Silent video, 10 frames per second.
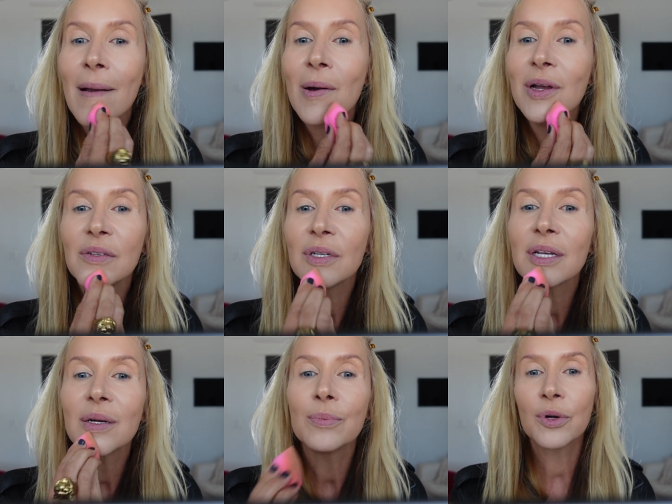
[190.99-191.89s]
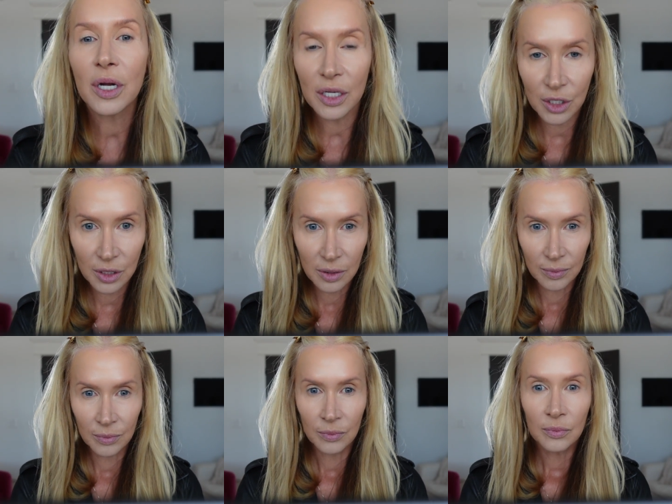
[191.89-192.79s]
I always feel like a brush
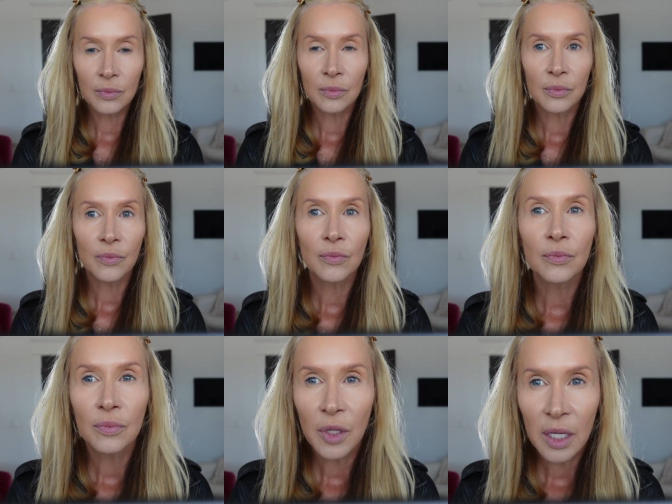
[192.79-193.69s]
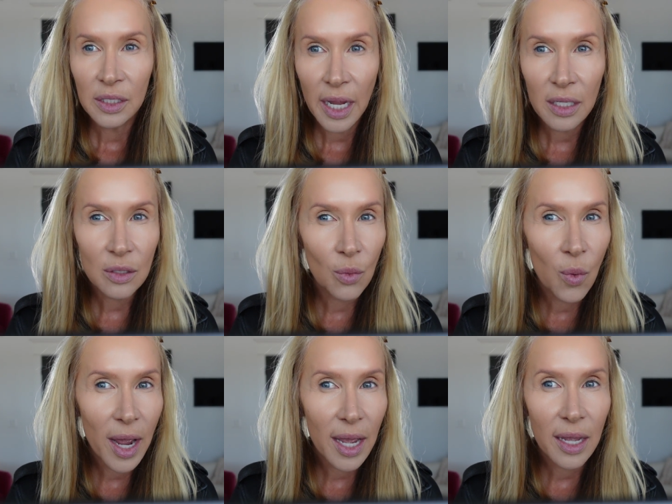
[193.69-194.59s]
takes
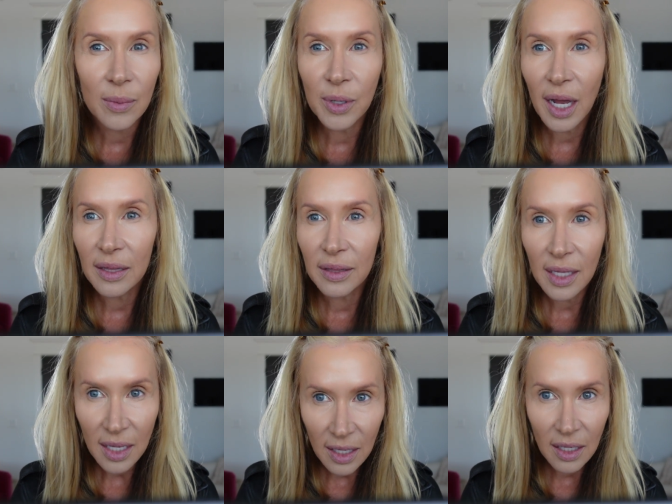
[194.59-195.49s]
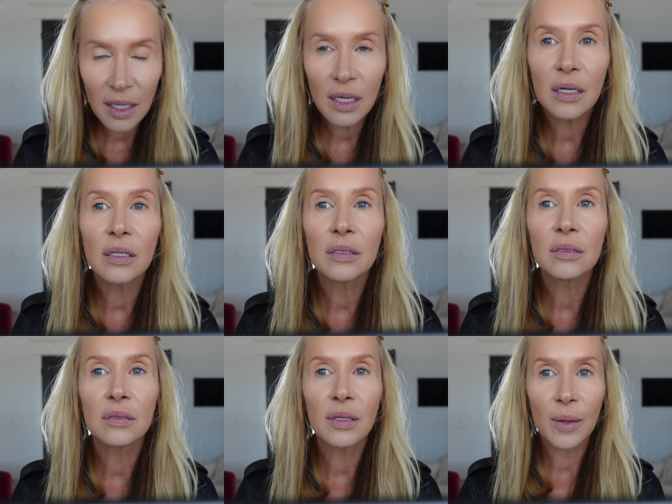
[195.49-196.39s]
away, but I think
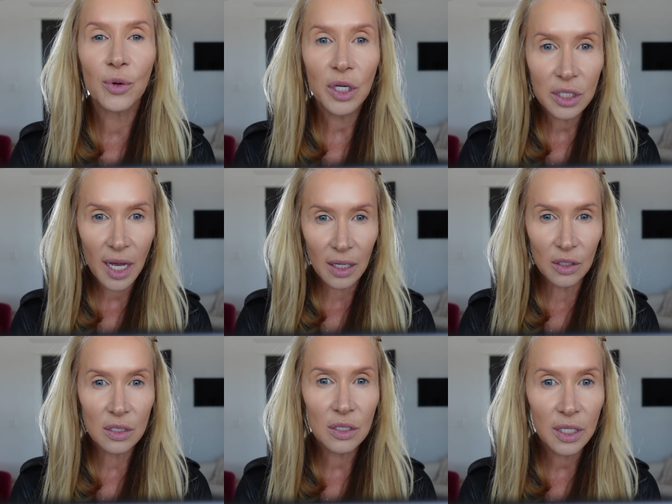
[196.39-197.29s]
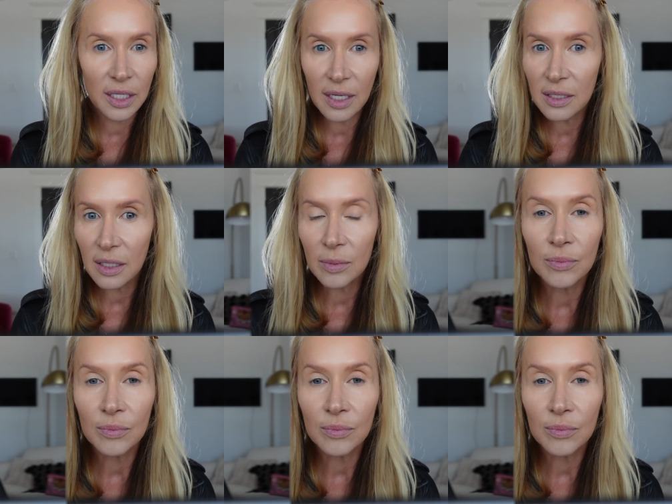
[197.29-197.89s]
the brush side looks good, doesn't